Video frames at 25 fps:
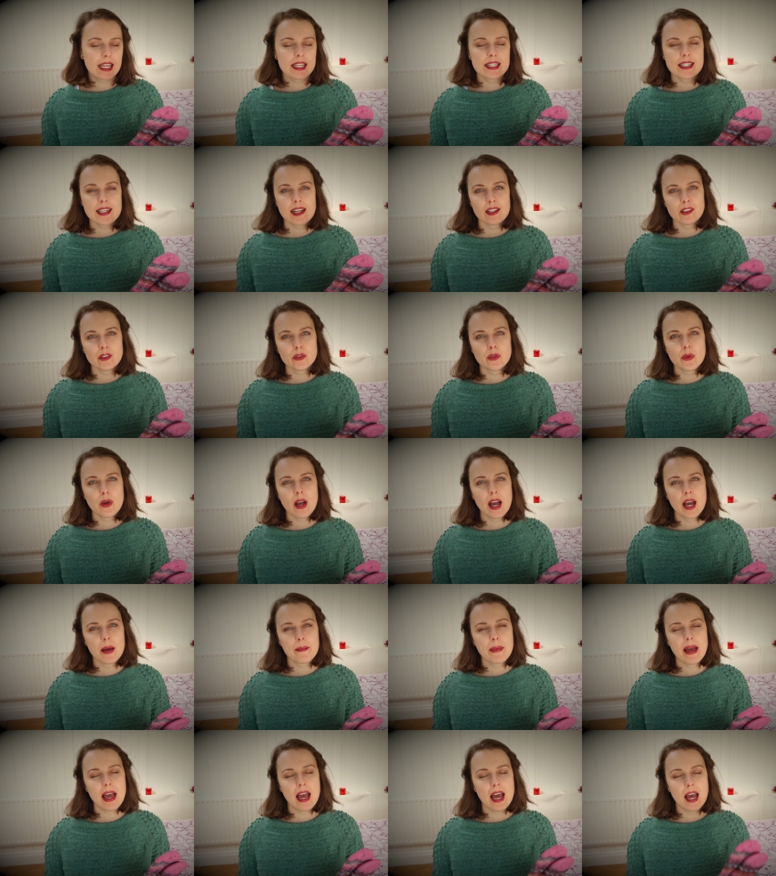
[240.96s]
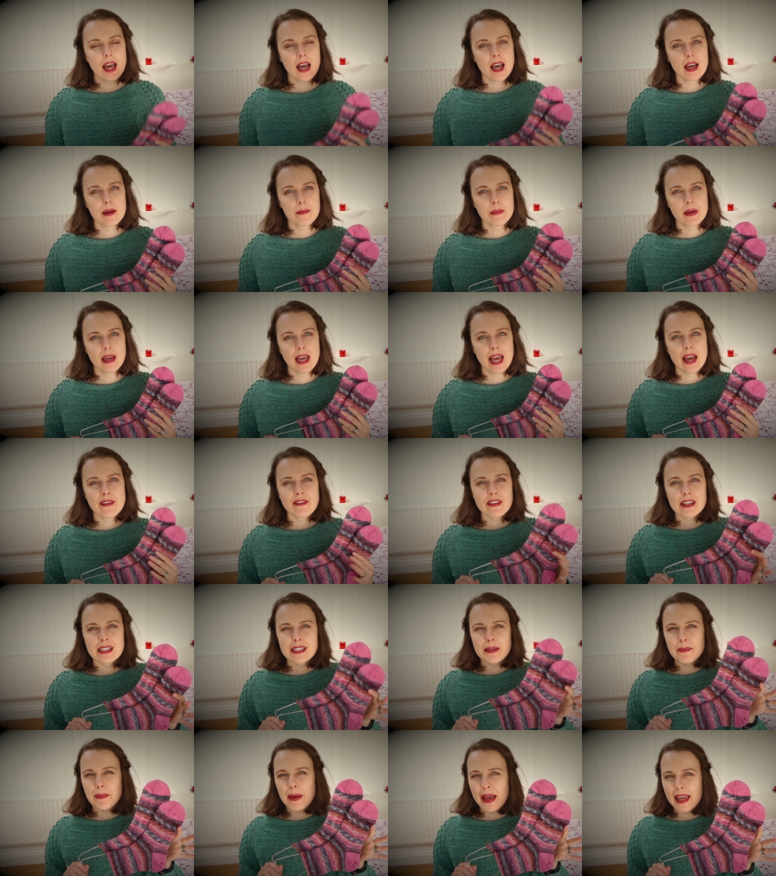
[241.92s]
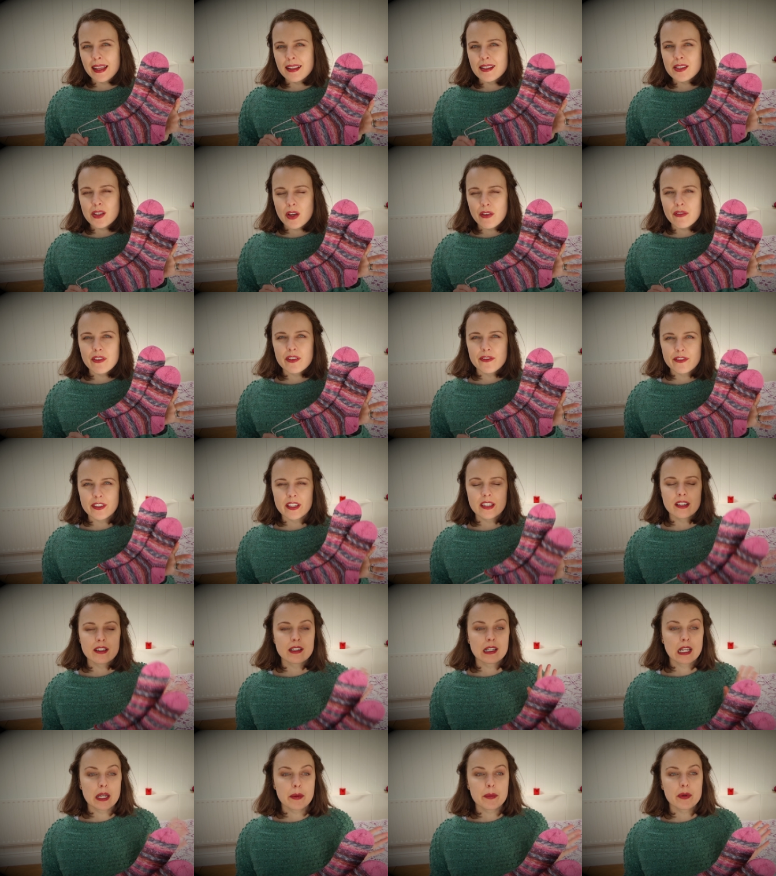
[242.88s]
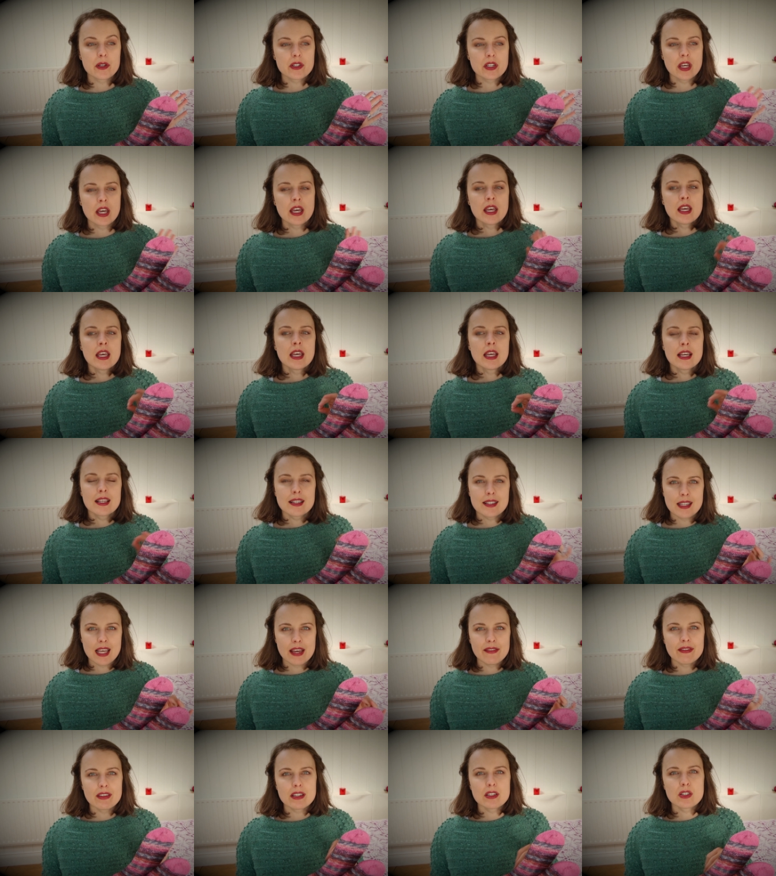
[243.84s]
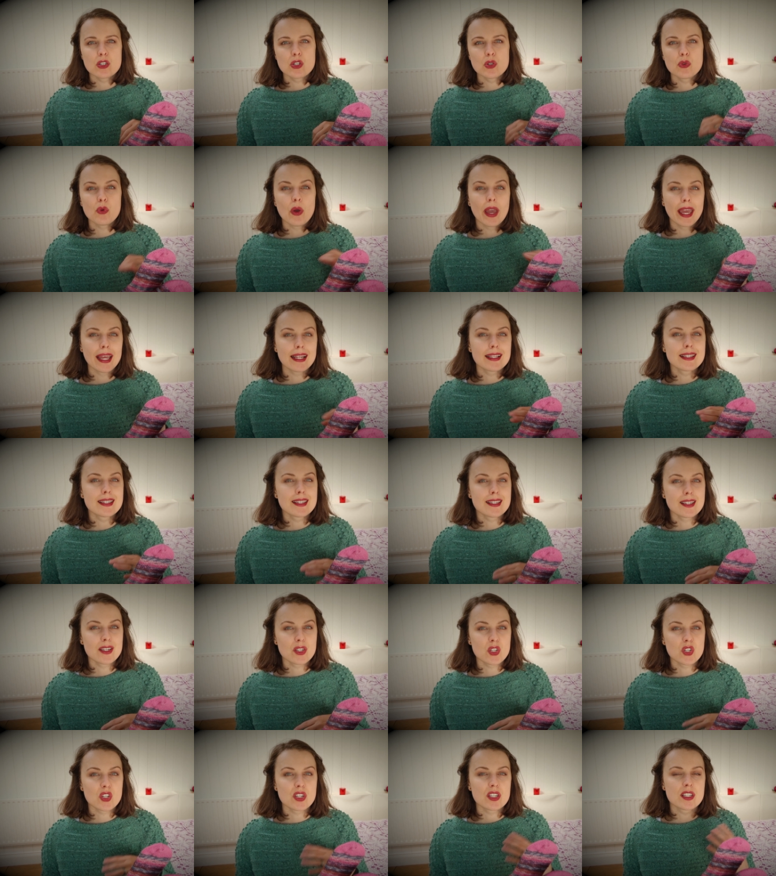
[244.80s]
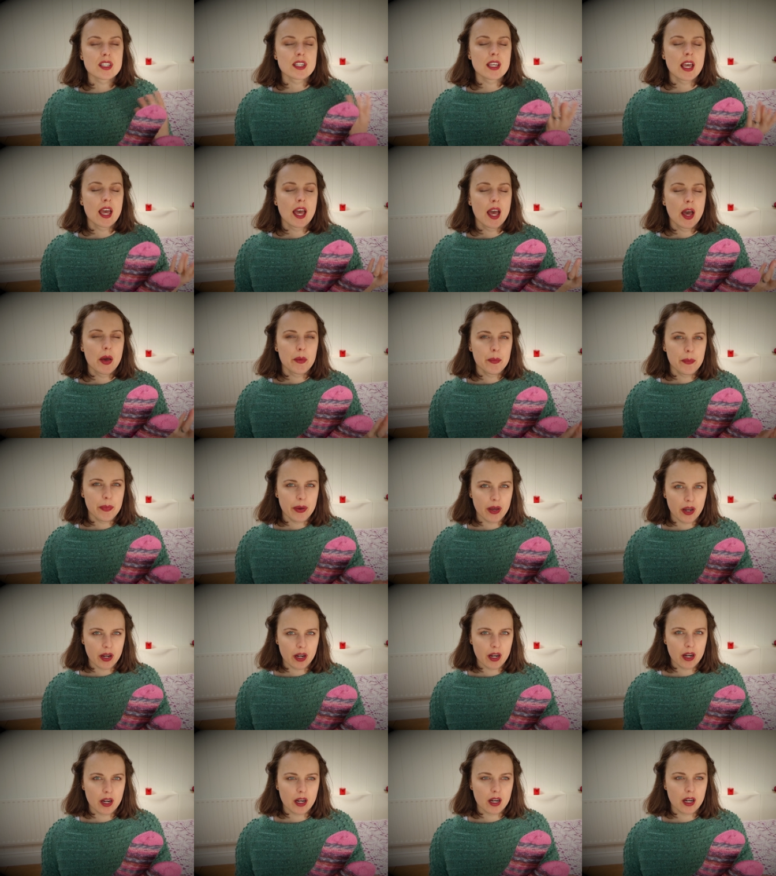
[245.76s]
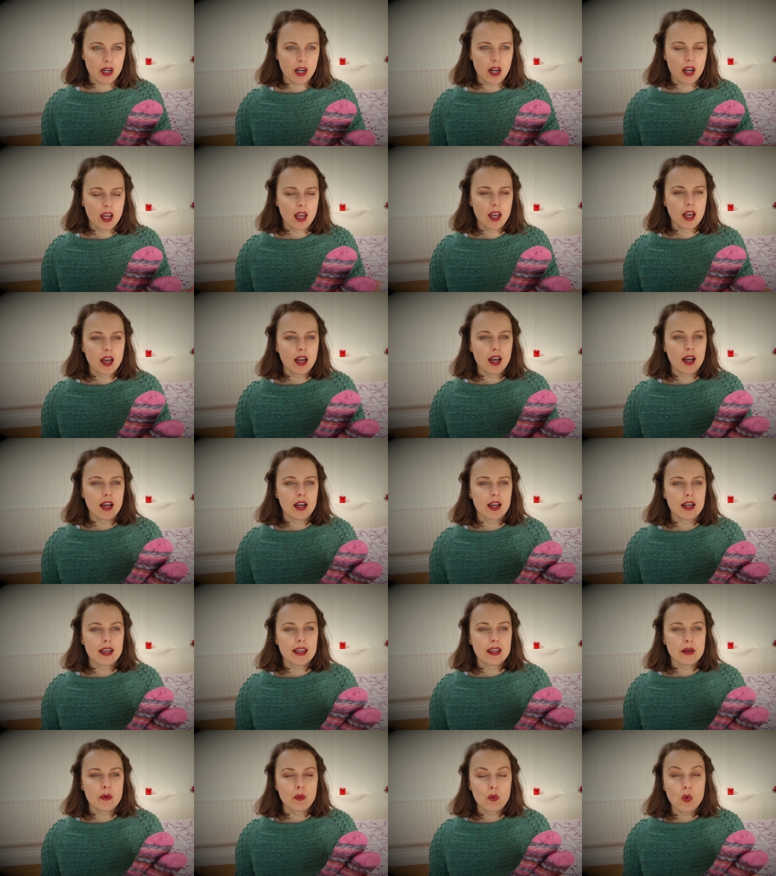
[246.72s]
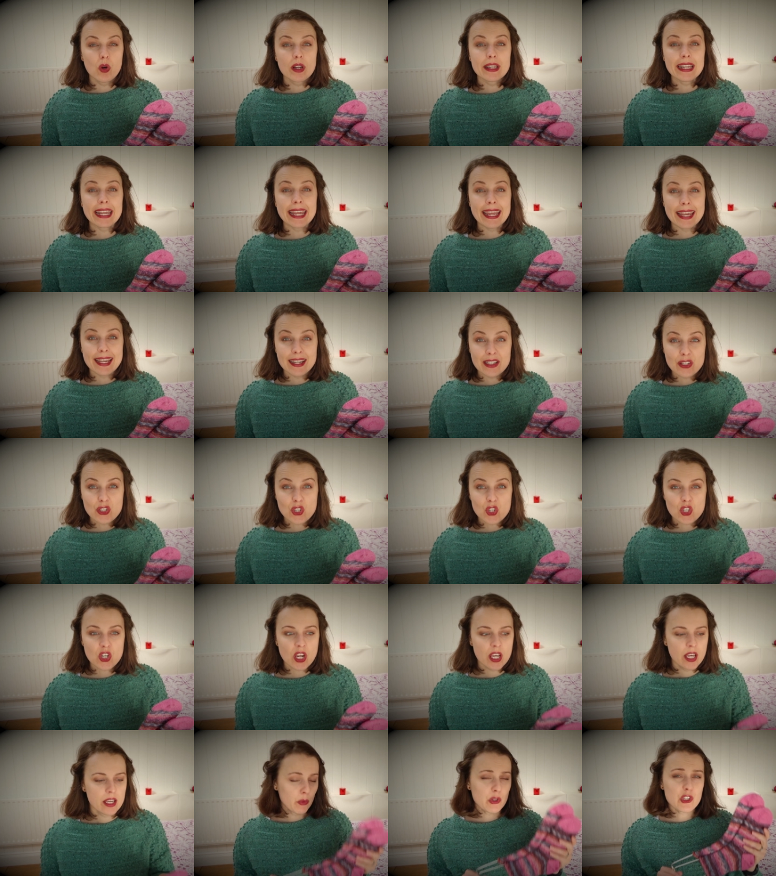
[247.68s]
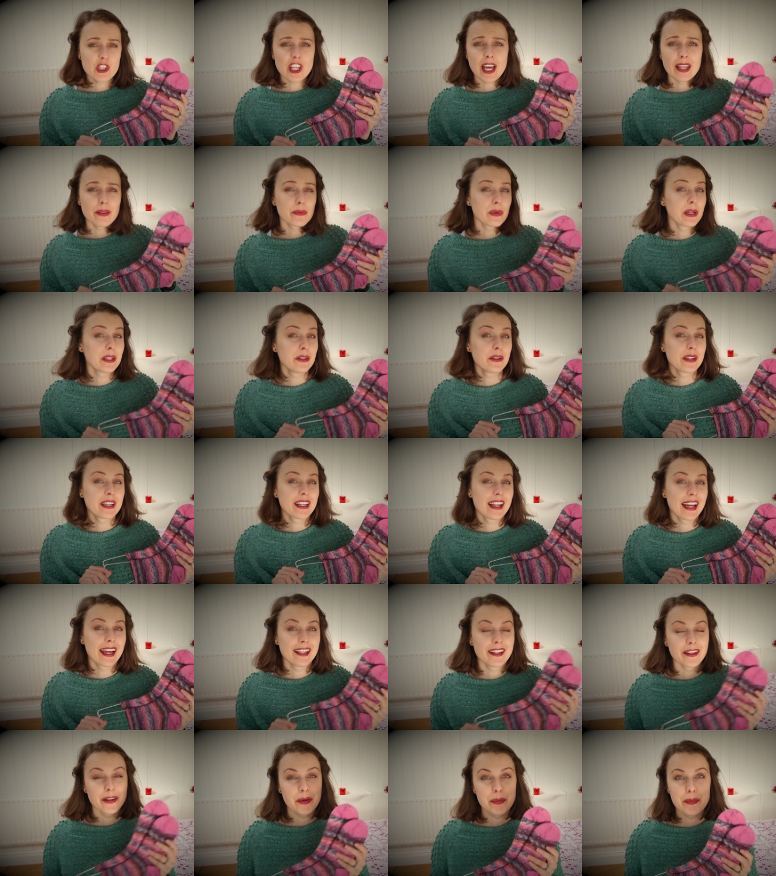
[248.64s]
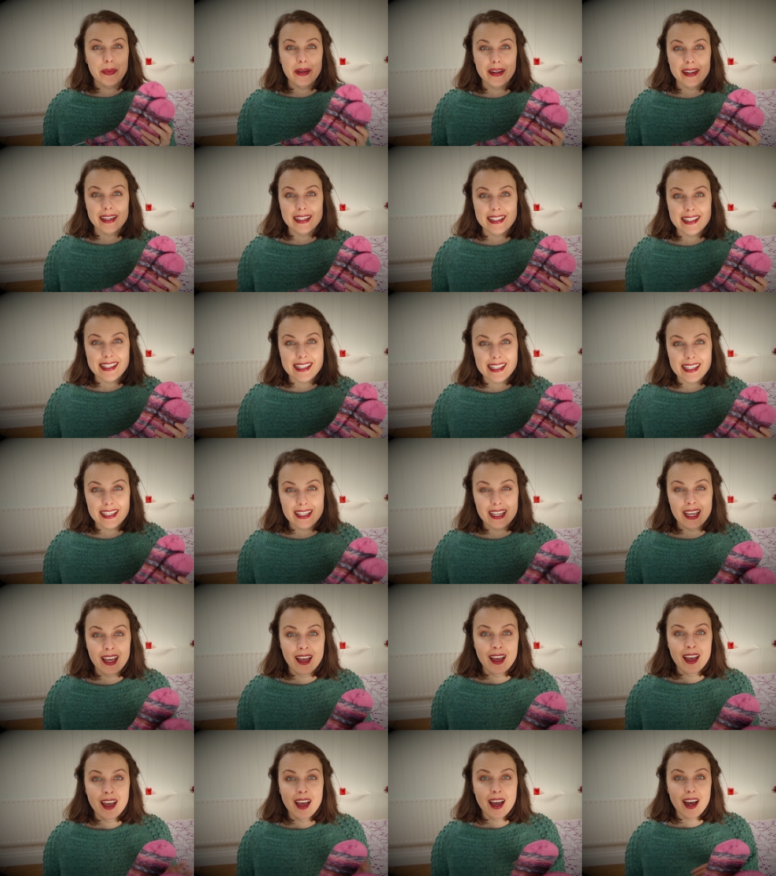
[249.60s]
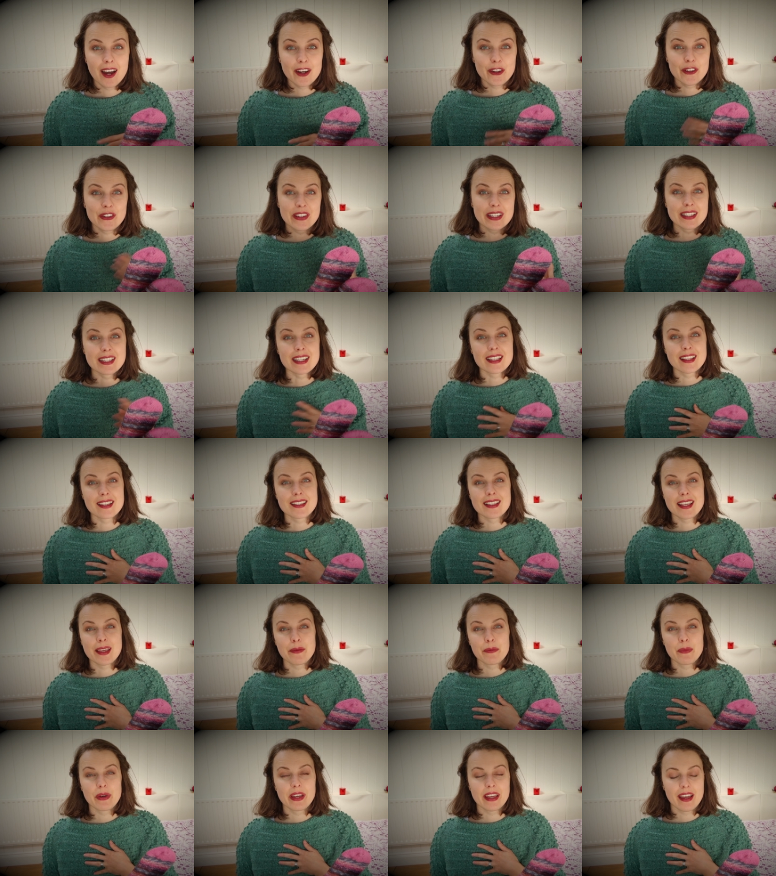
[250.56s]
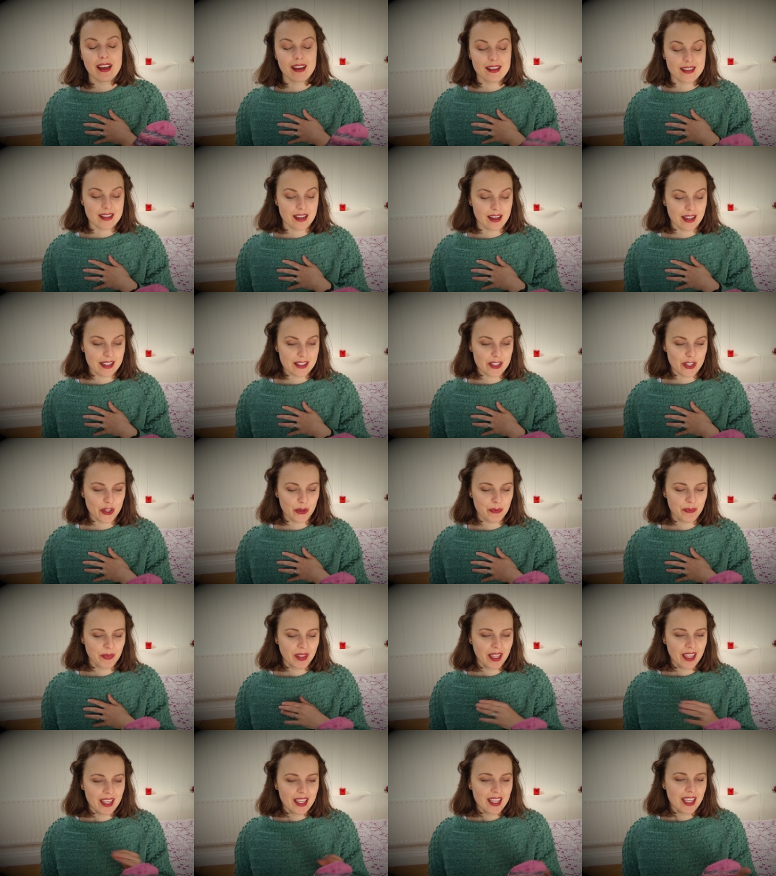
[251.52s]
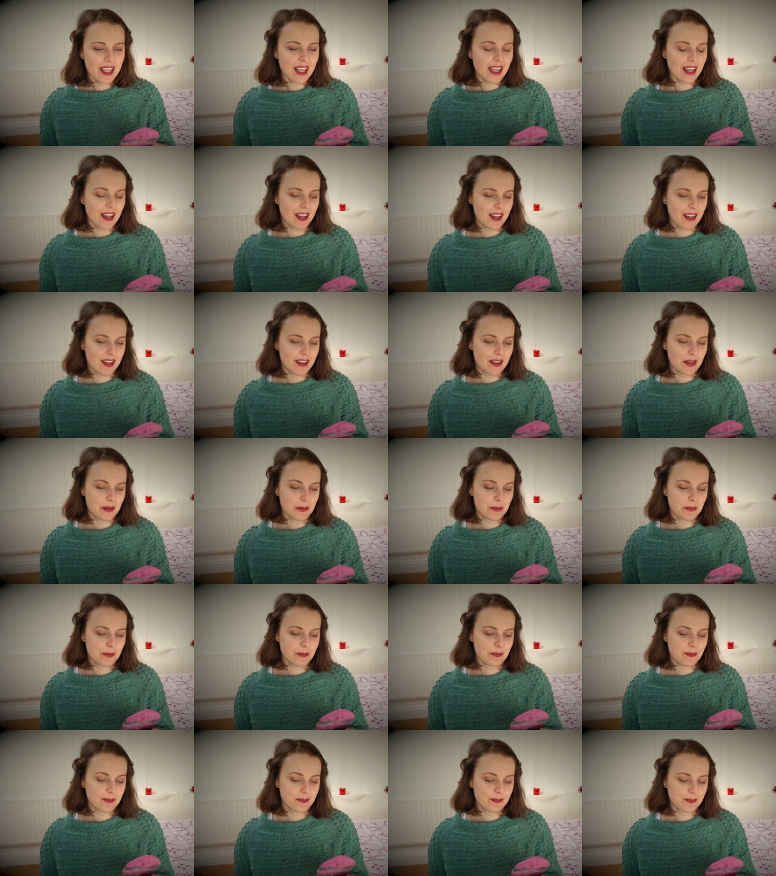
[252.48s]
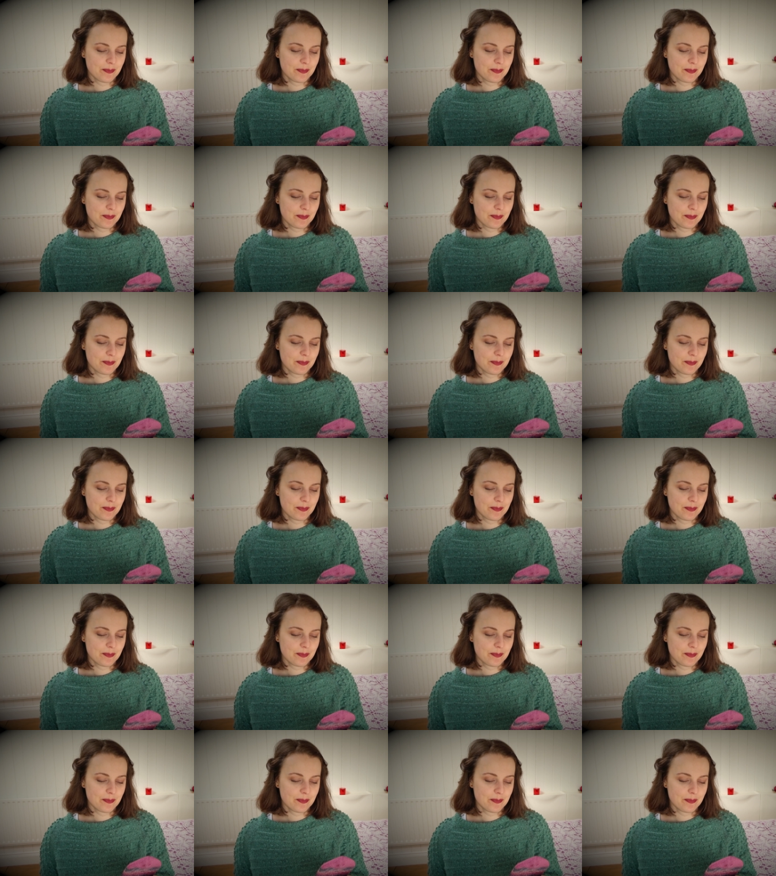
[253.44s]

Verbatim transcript: I can tell you I'm um, having depends of the fingering, but seven to eight stitches per uh, one inch, which that way you can kind of compare and see are you knitting the same way as I do um,